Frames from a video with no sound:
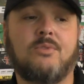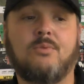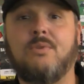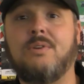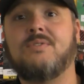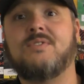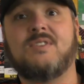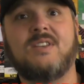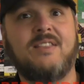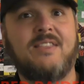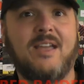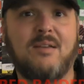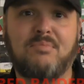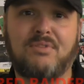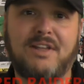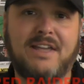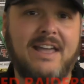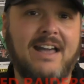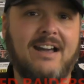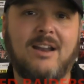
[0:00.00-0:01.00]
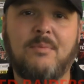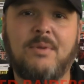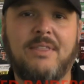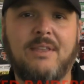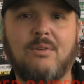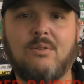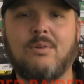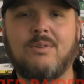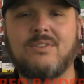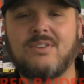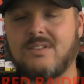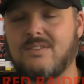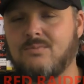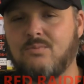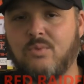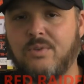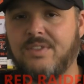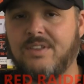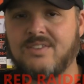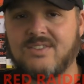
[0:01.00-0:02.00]
And we've seen that play out. I mean, they were
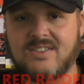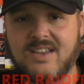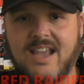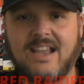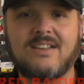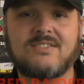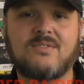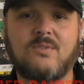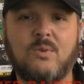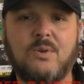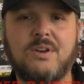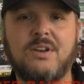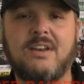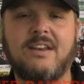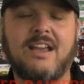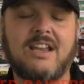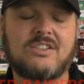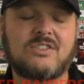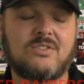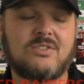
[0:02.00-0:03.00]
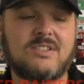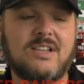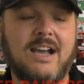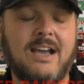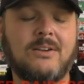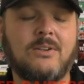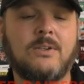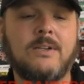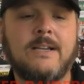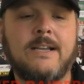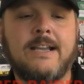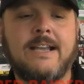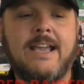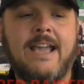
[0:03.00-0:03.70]
within seconds of winning a national title.